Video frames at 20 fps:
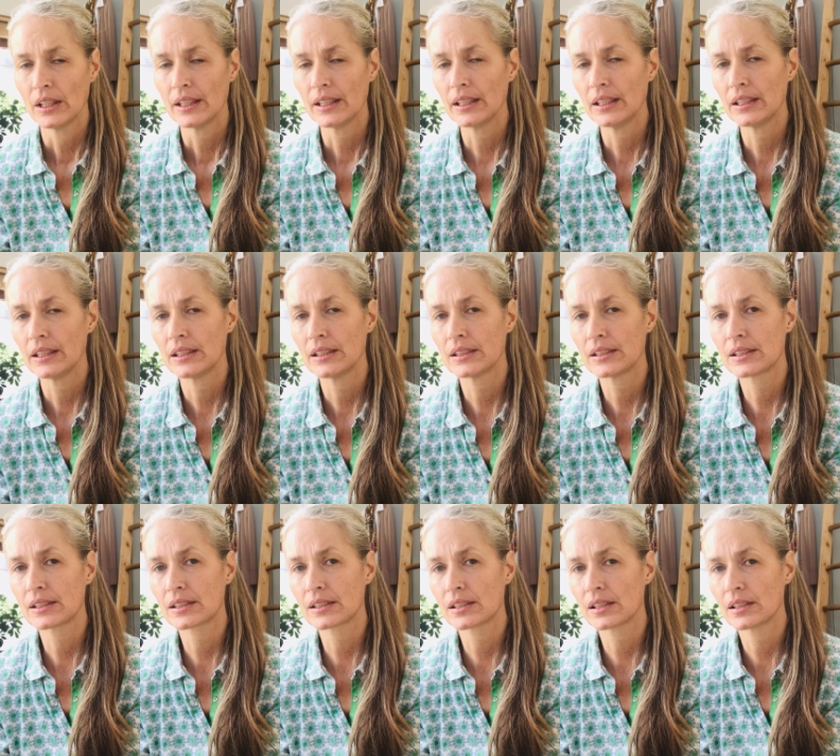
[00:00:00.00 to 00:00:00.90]

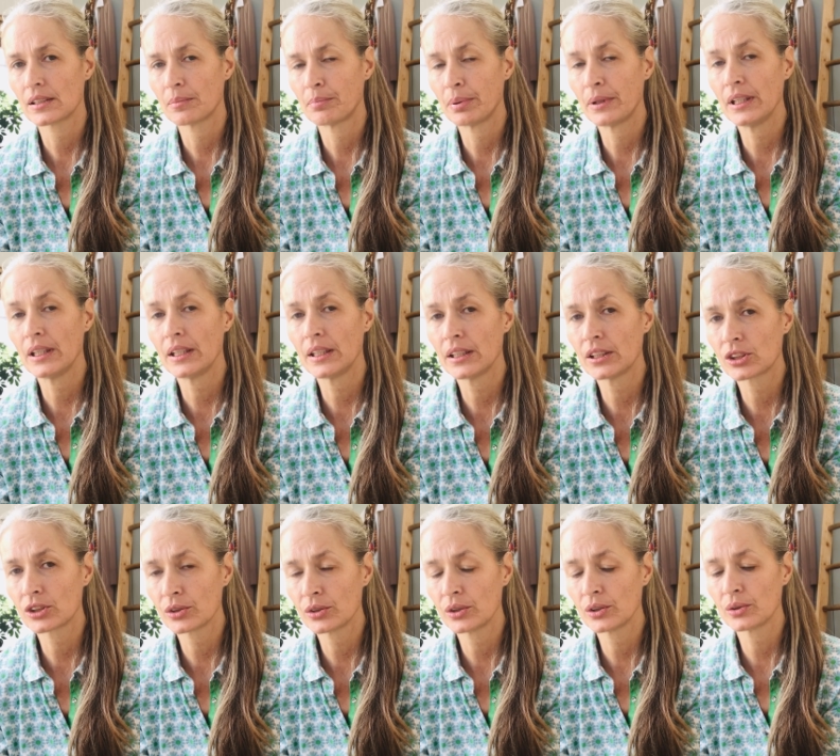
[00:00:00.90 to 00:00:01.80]
is appealing
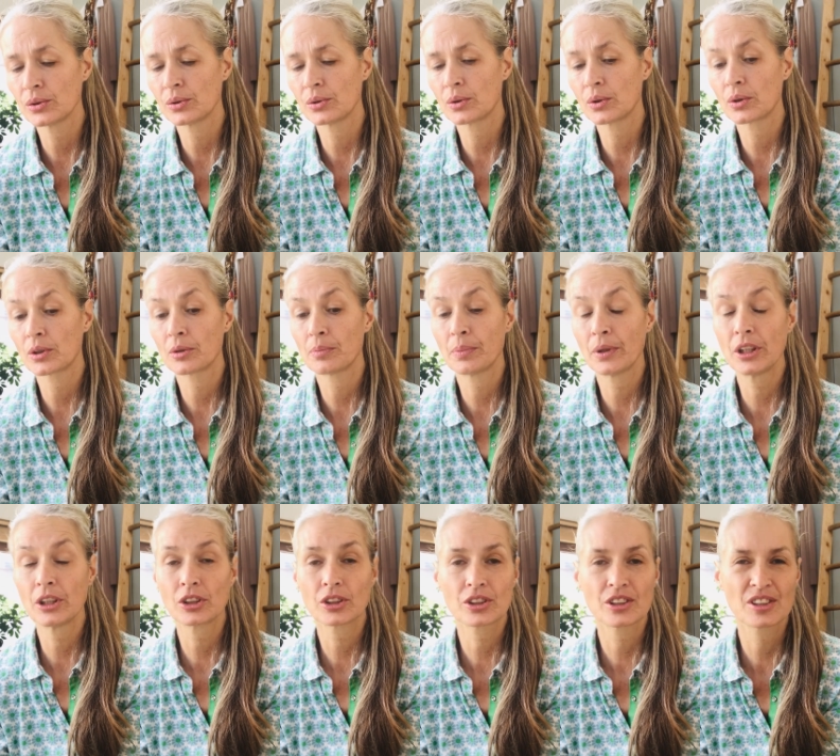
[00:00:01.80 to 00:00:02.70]
to you or a
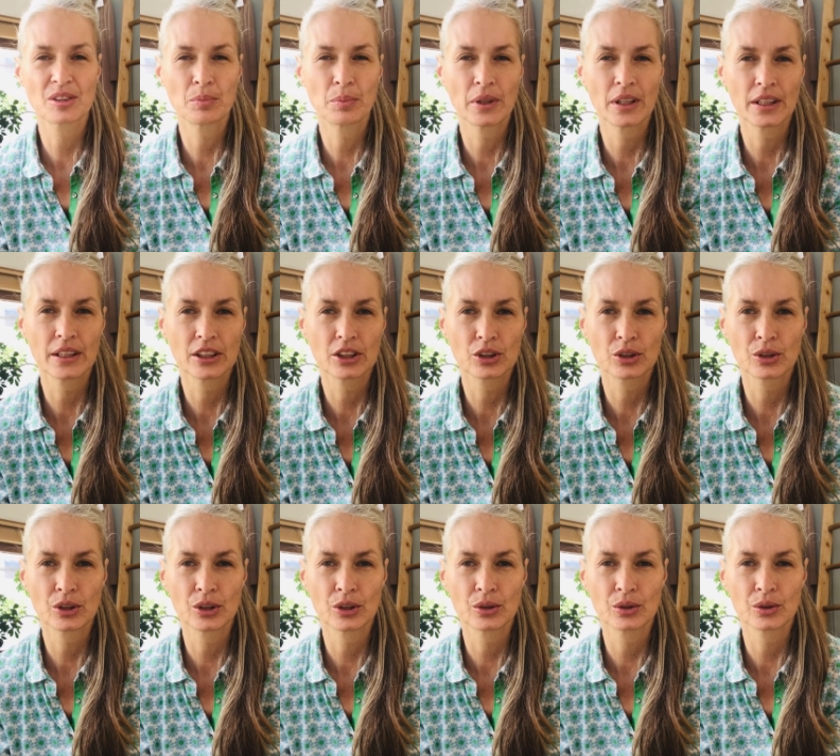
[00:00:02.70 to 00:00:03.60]
picture is appealing to
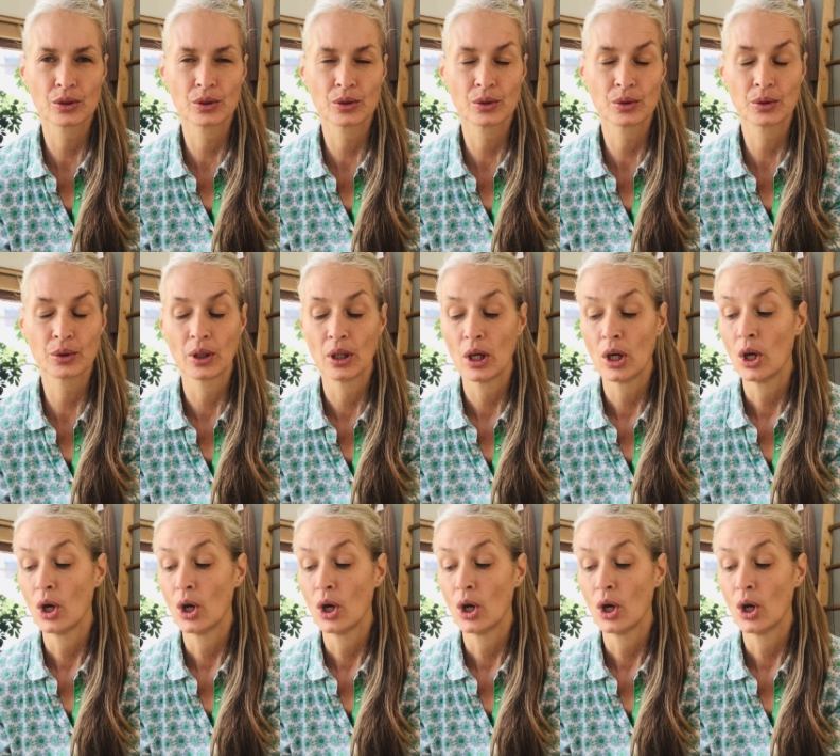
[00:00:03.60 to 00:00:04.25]
you, you